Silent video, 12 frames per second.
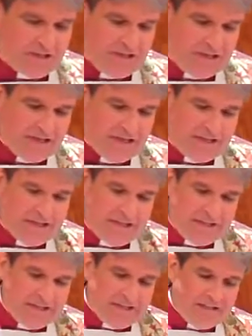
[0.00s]
and I
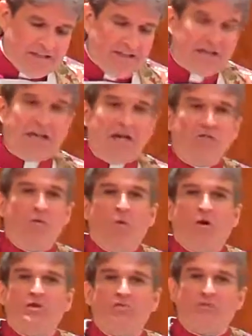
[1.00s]
have a
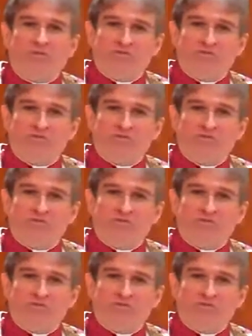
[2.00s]
wonderful